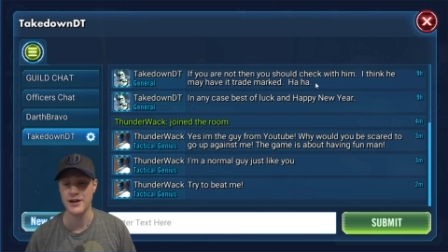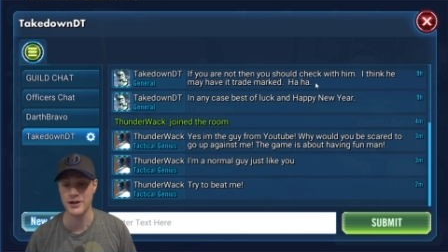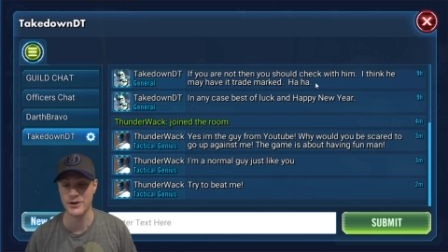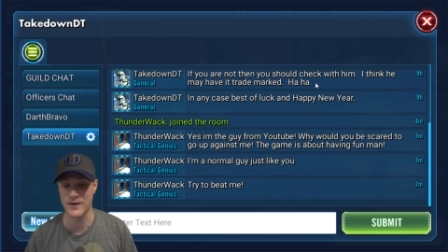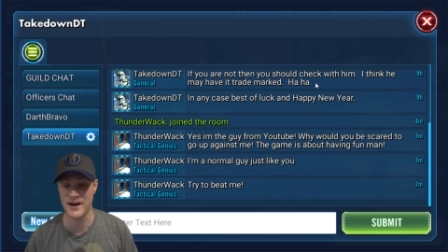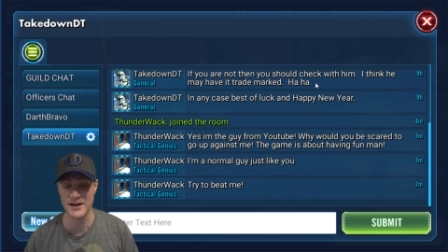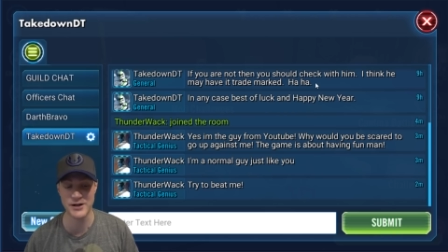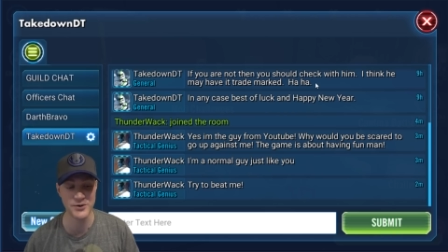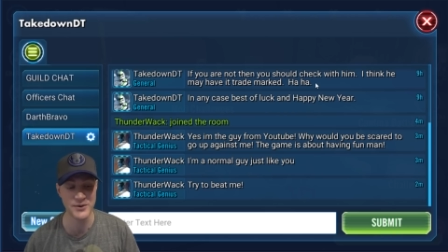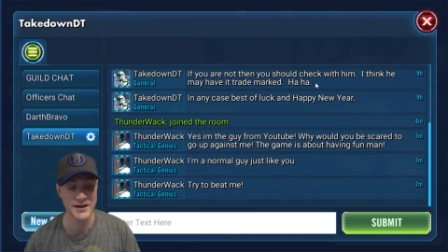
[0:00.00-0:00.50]

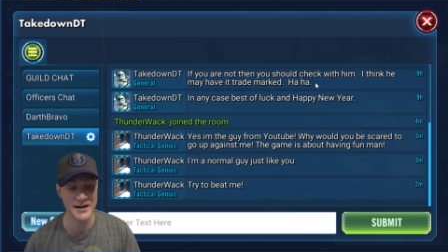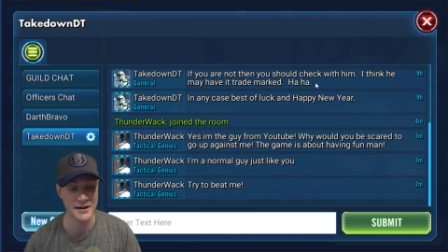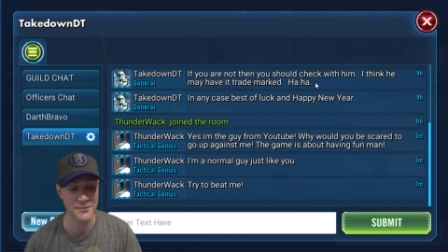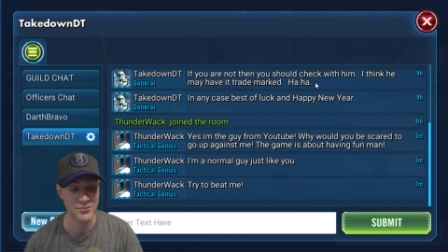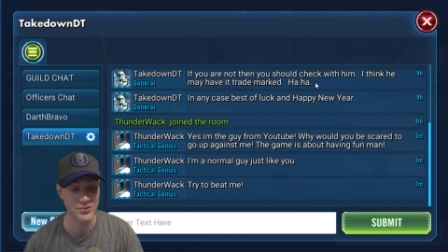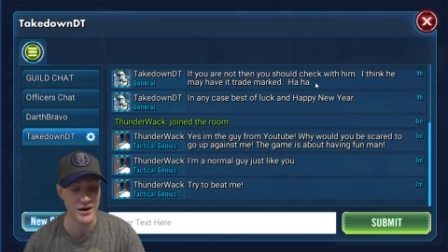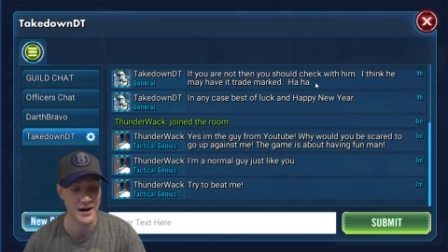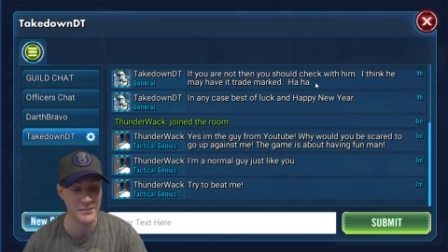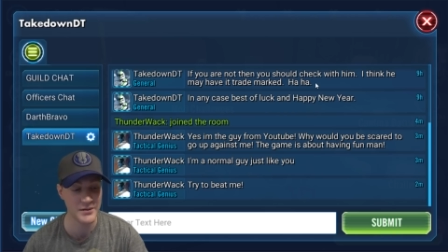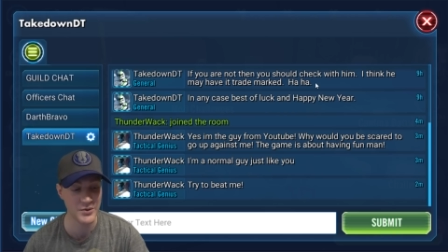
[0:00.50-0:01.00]
Grand Arena,
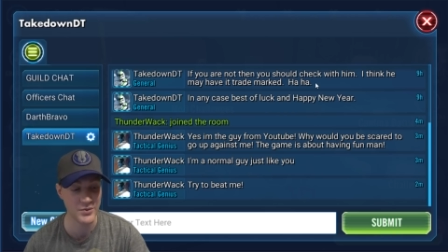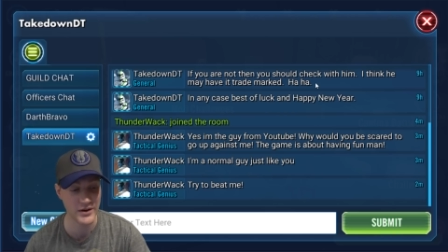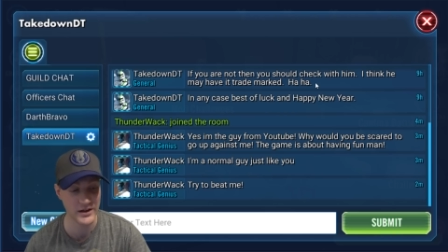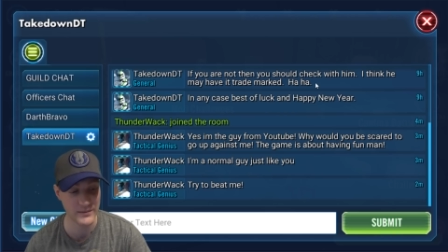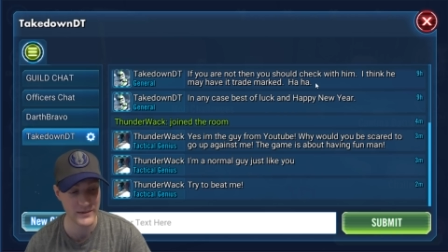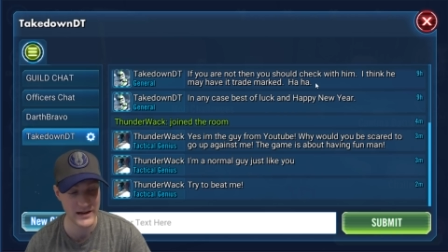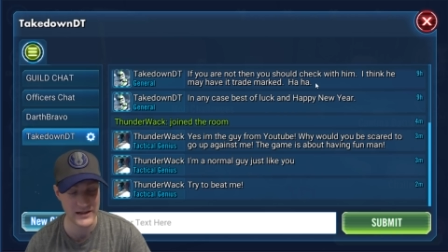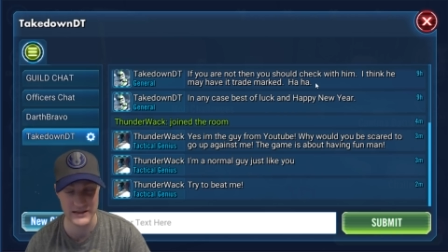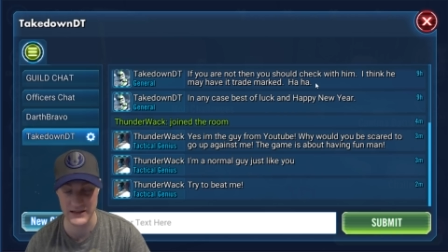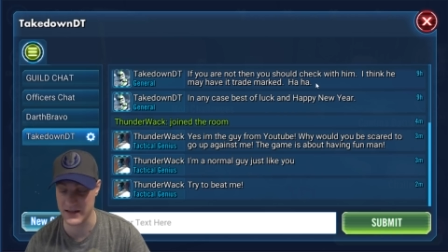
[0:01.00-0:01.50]
probably one
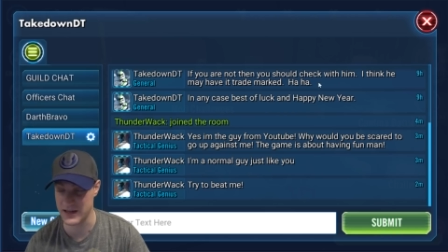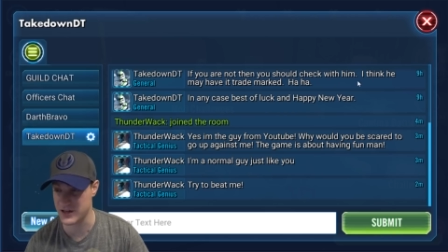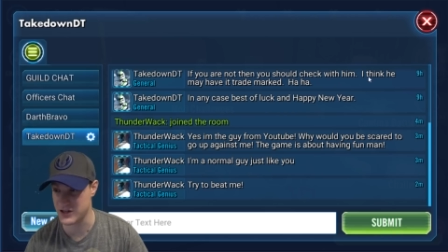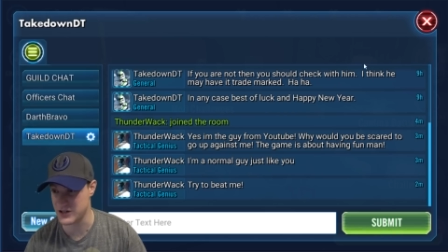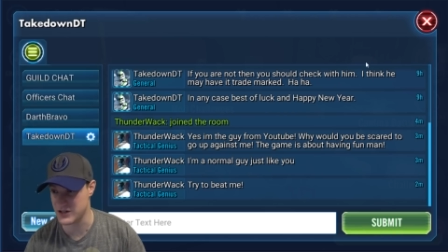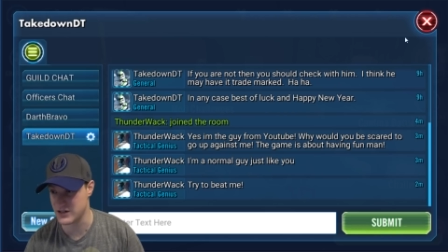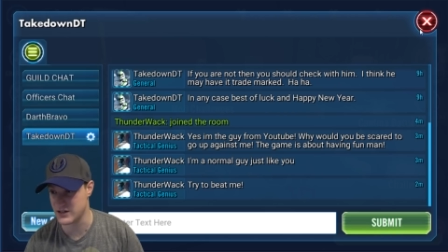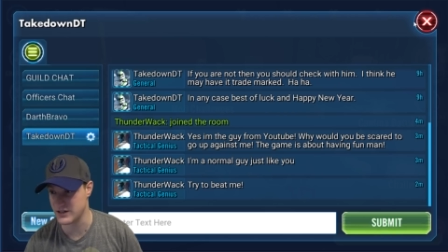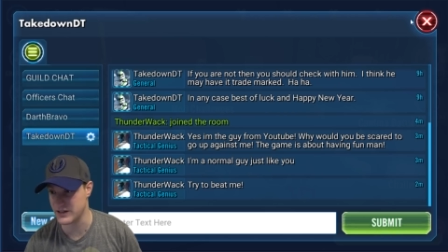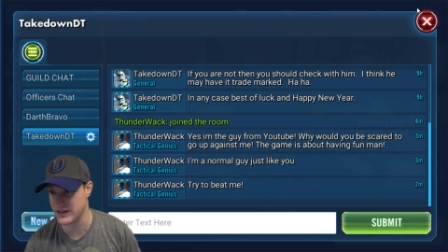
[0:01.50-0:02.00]
of the best
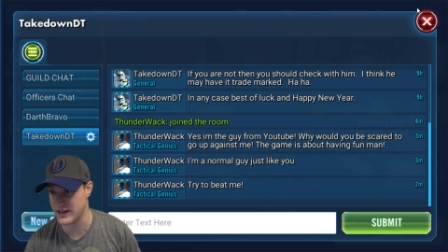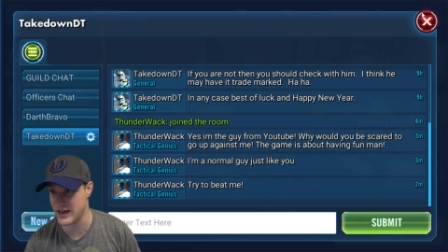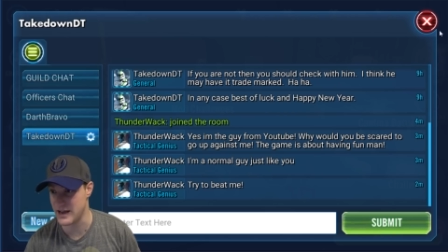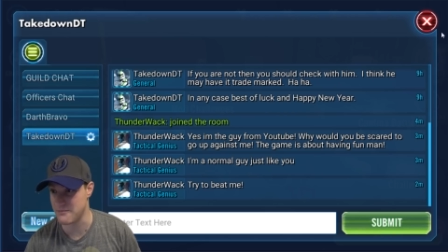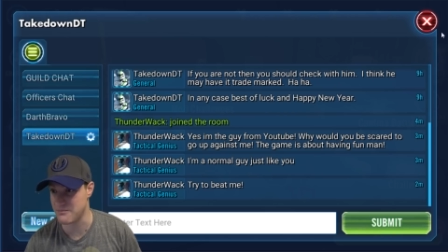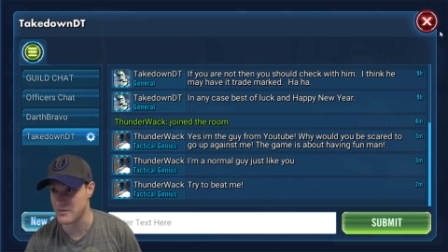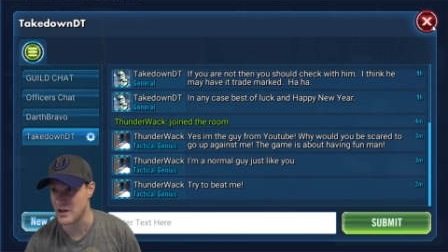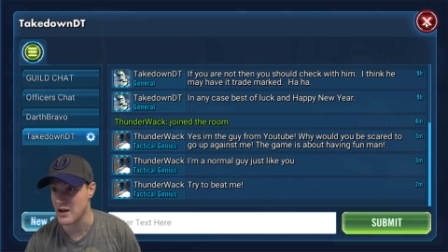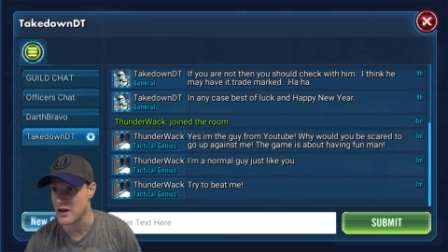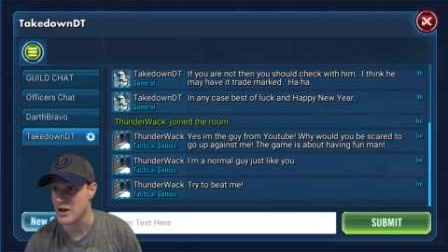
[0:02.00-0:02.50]
additions to the
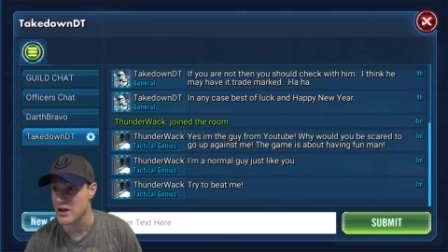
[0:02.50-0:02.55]
game.